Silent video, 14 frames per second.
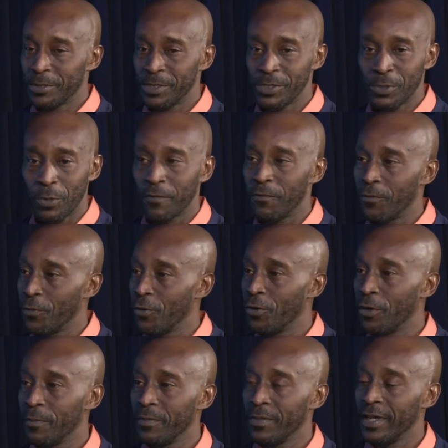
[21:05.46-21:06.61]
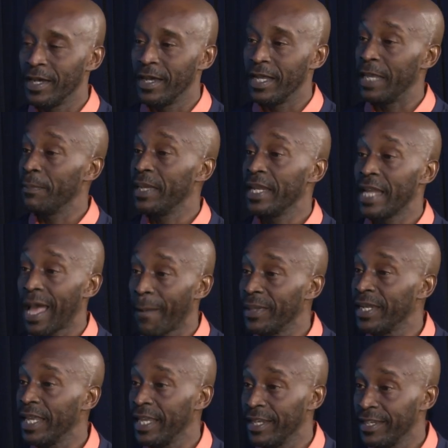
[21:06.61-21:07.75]
short form, Emmy
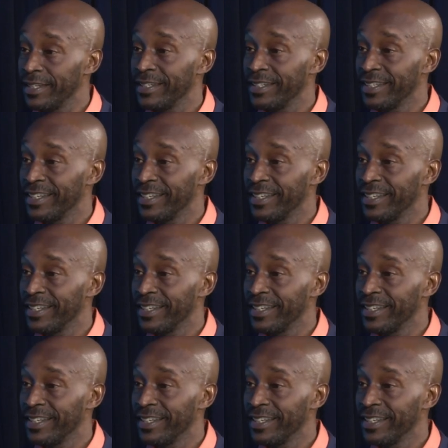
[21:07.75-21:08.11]
nominated